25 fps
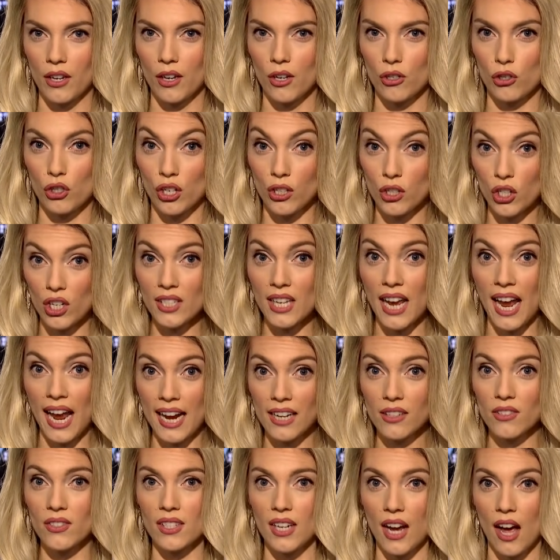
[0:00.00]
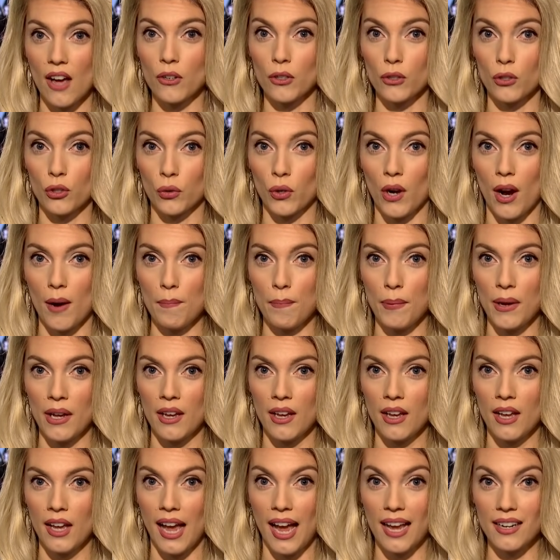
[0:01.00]
She just hates Donald Trump
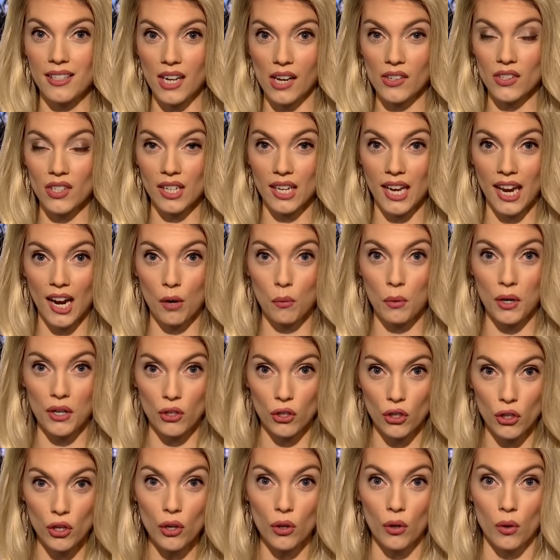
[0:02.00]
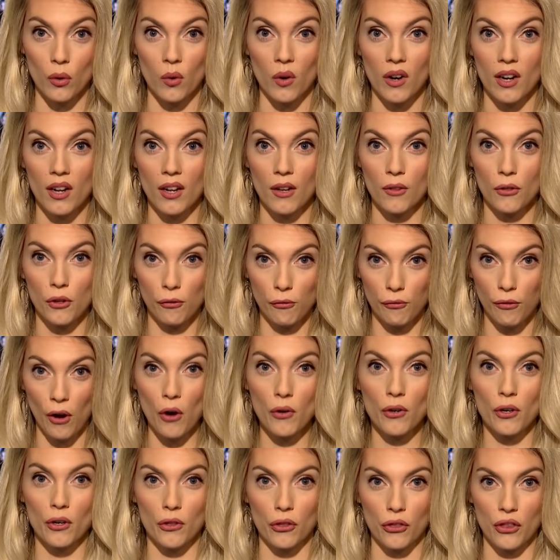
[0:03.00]
and doesn't care what you, the
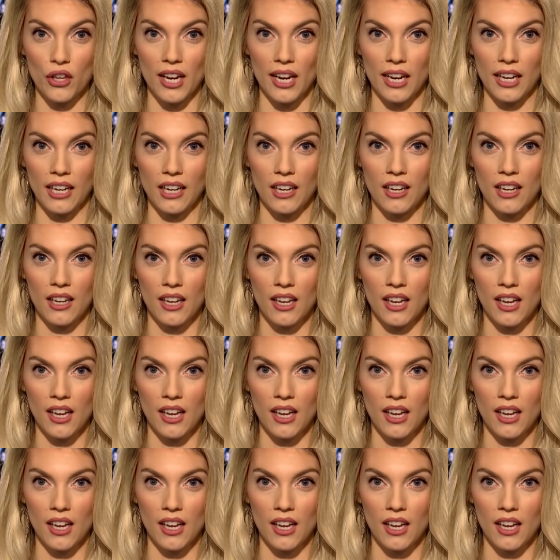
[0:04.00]
voter, think.